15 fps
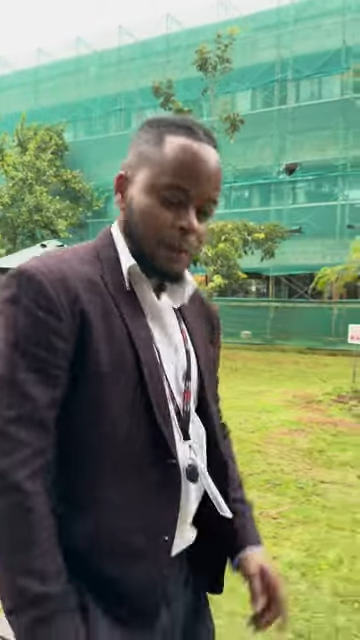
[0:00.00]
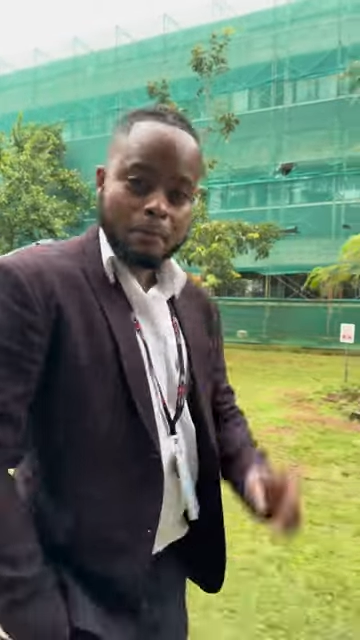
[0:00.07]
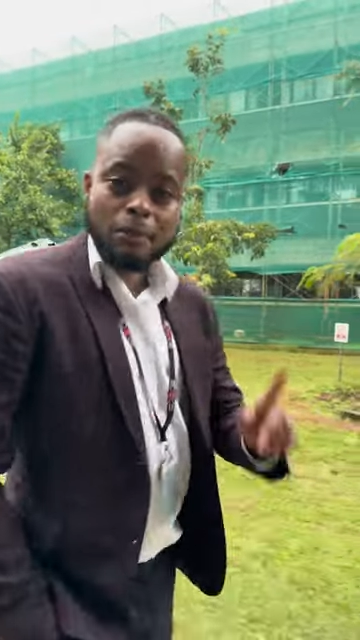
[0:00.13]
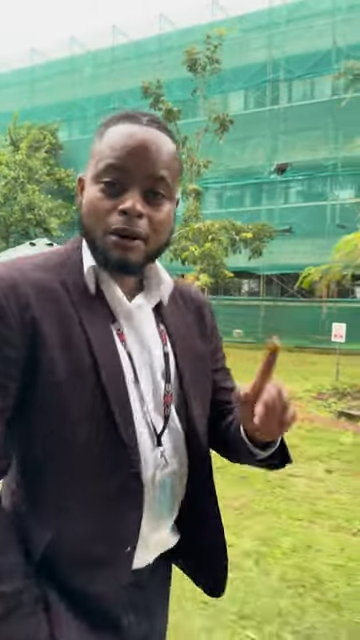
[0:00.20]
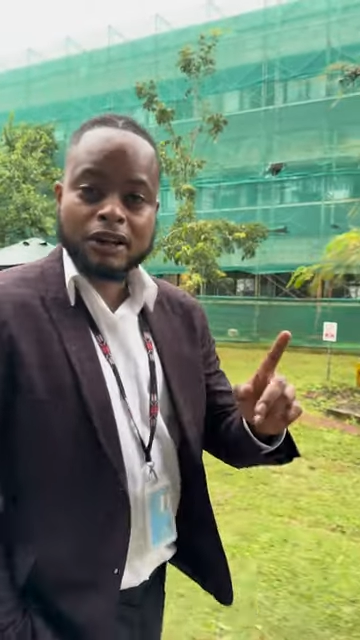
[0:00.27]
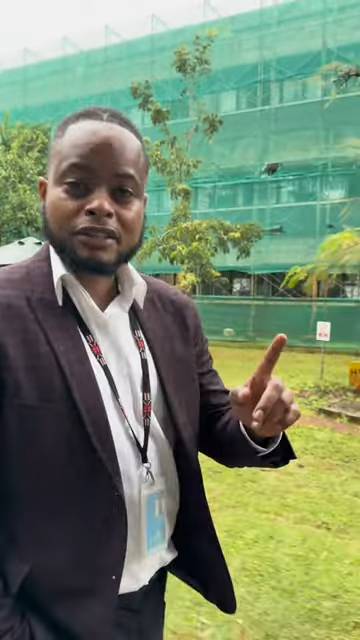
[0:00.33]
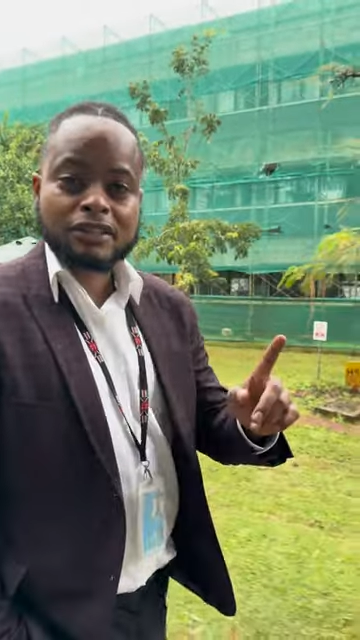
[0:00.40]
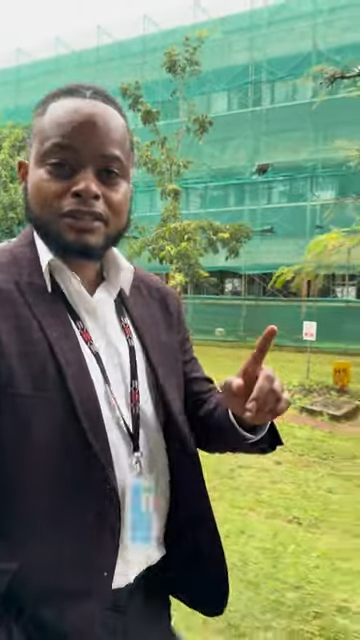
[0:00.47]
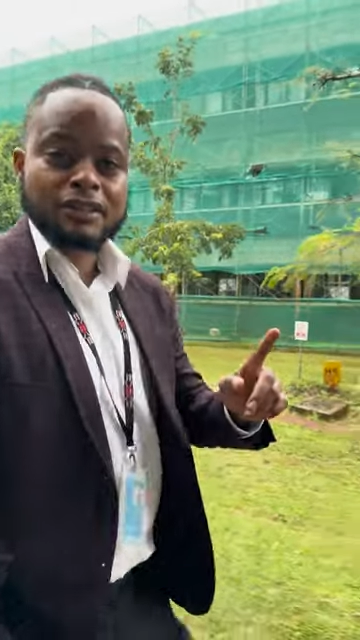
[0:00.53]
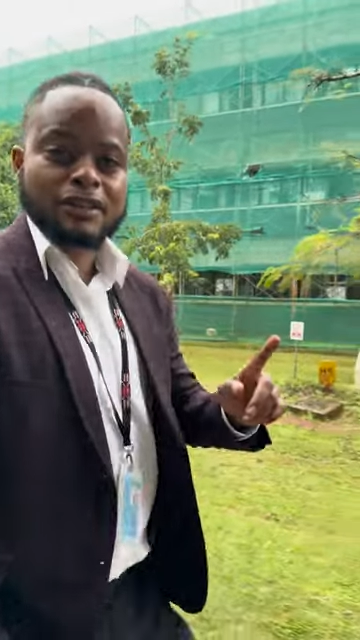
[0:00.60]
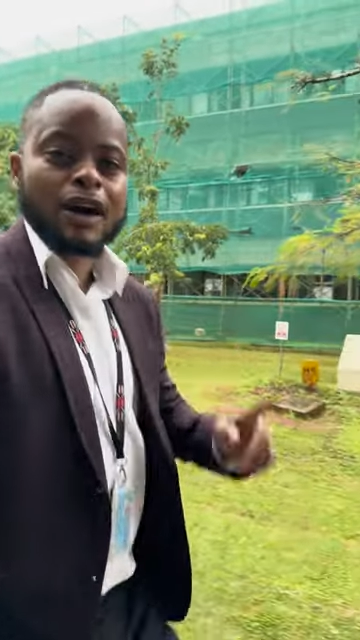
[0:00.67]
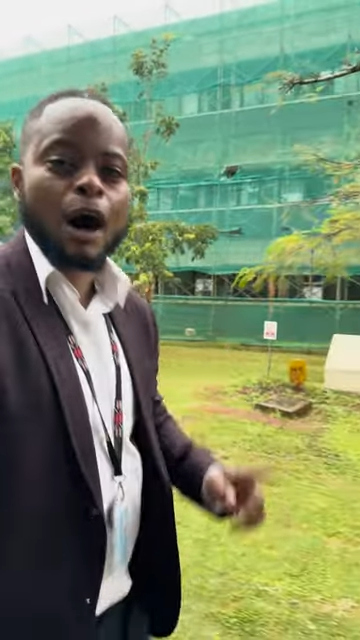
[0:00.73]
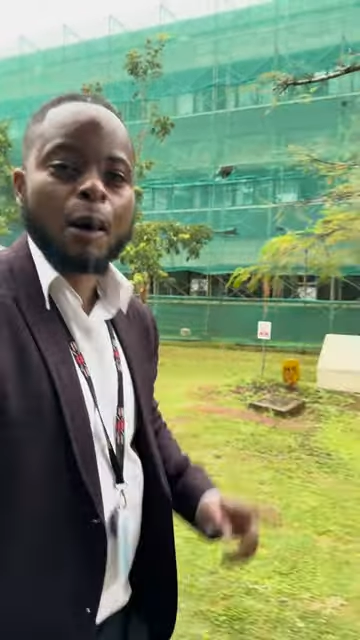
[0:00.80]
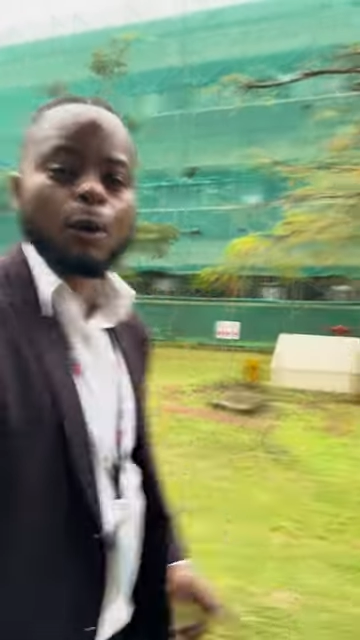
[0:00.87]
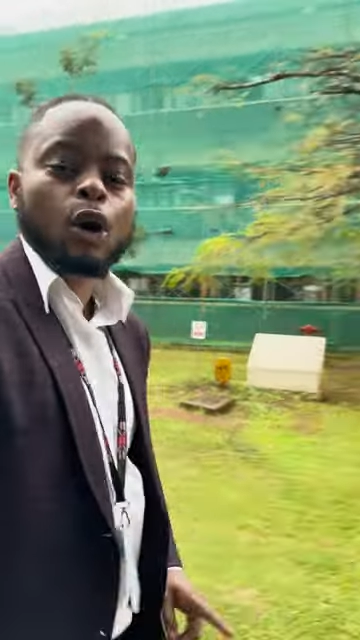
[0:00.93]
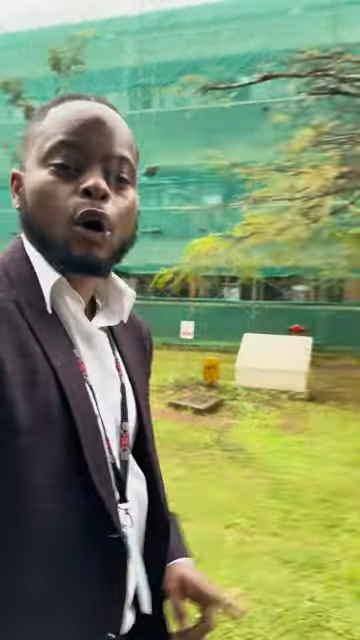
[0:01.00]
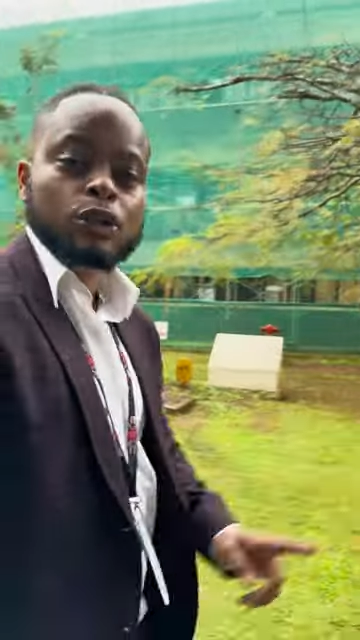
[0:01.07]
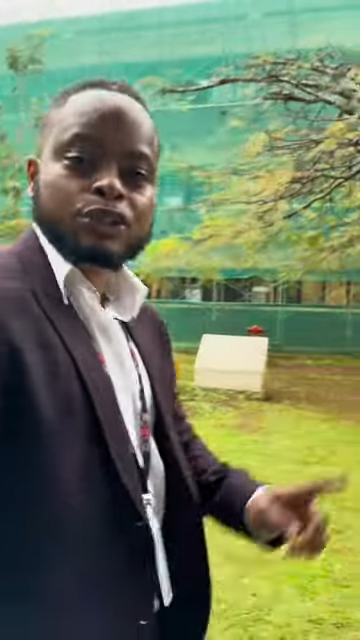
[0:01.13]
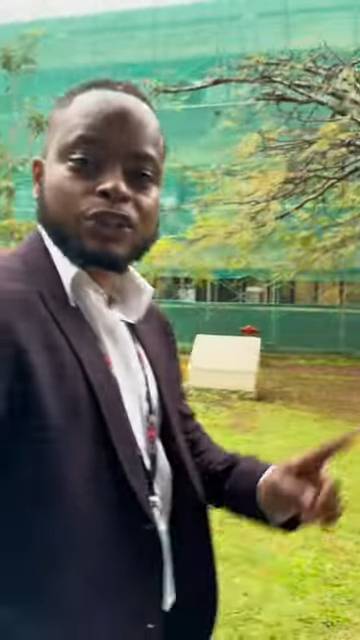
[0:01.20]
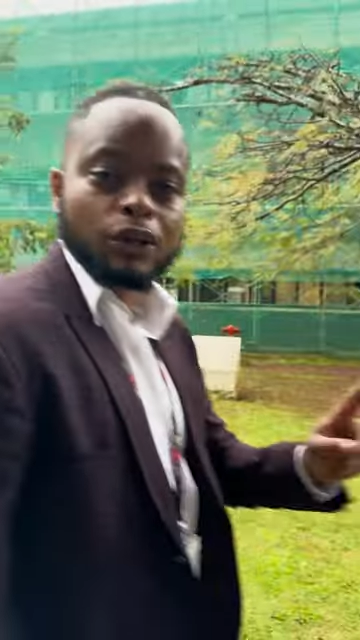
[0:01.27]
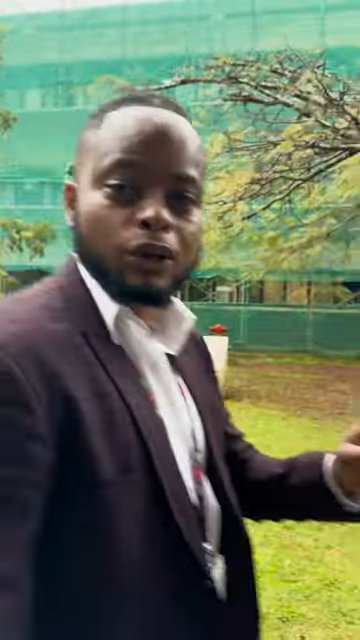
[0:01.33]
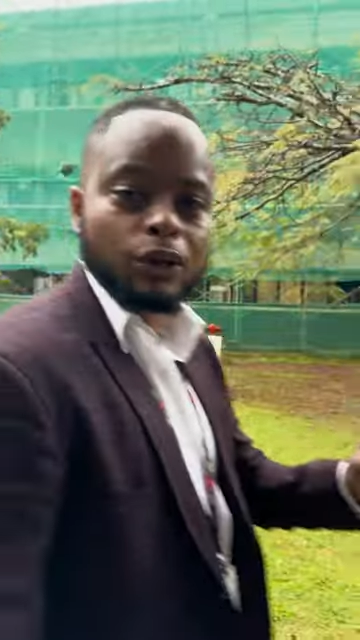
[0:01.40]
But I'm
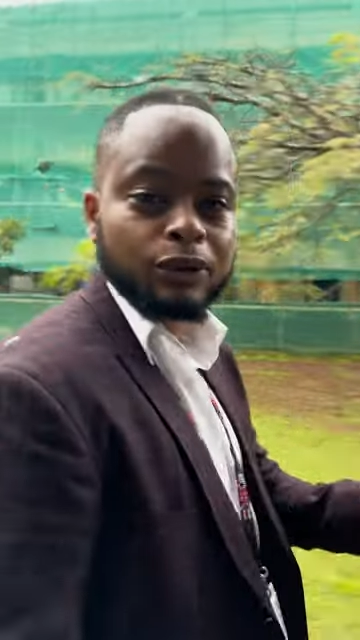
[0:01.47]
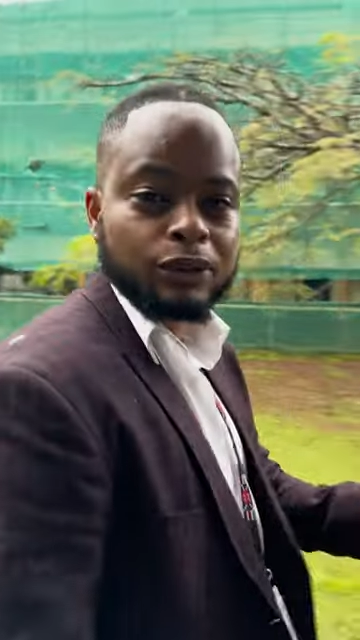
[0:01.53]
also